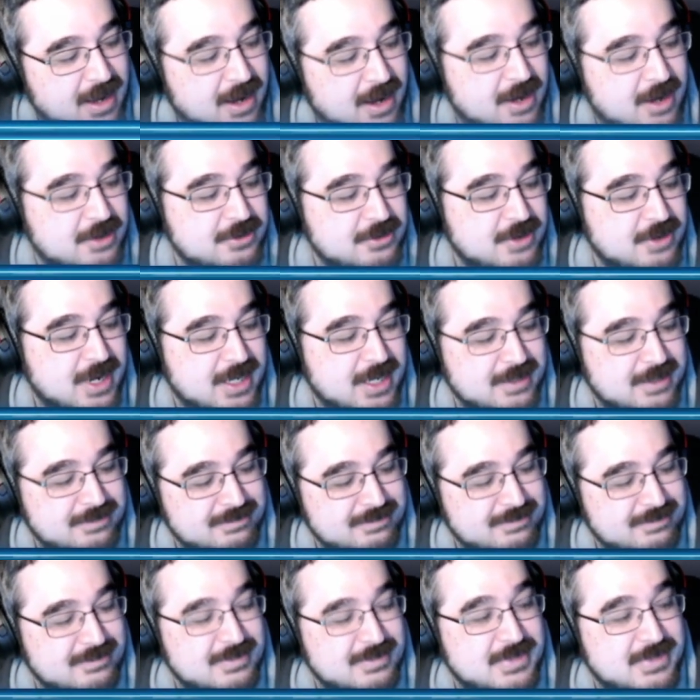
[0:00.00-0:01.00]
All right.
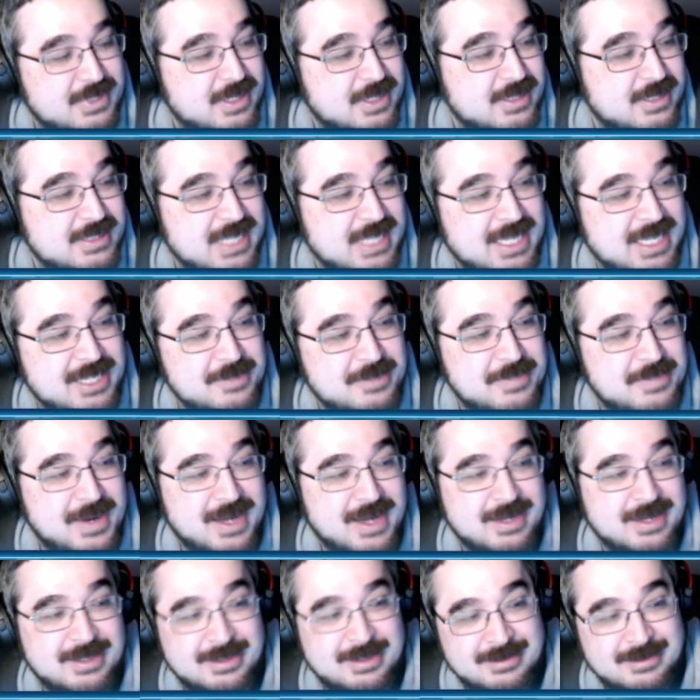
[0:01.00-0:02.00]
Does
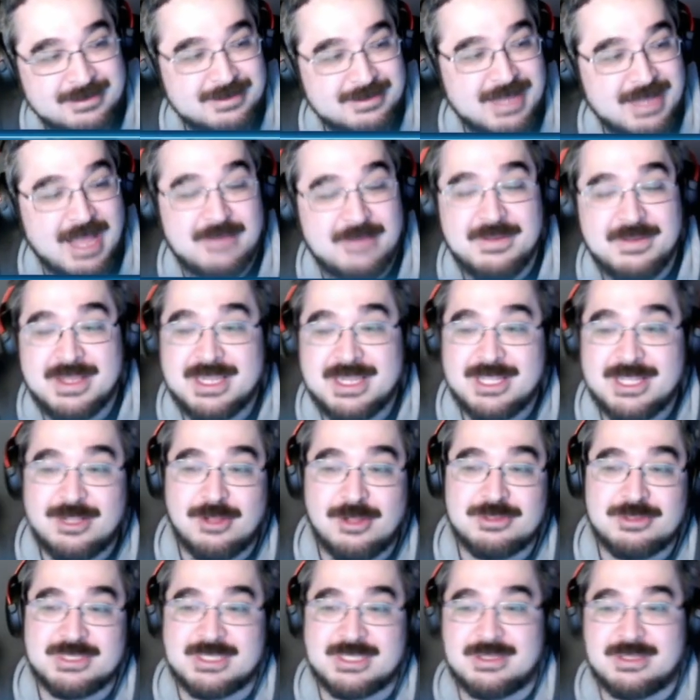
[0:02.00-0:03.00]
anybody have any
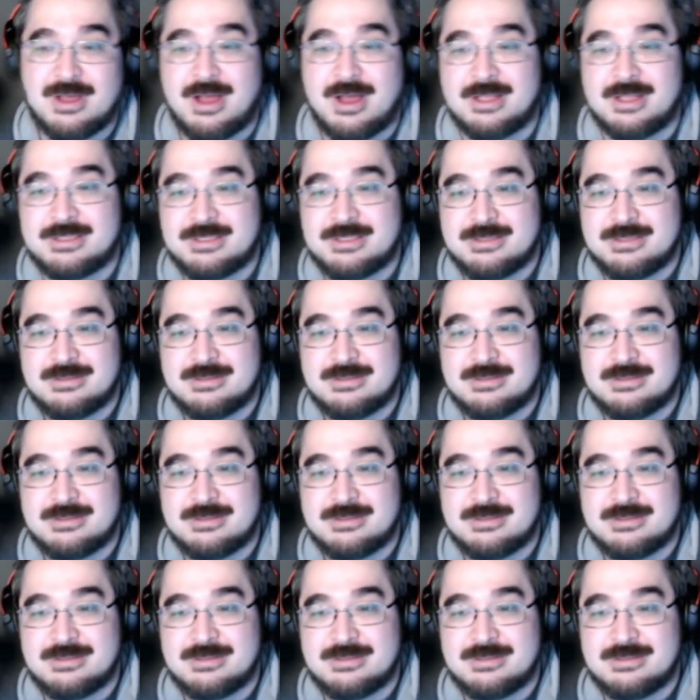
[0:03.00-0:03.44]
closing thoughts?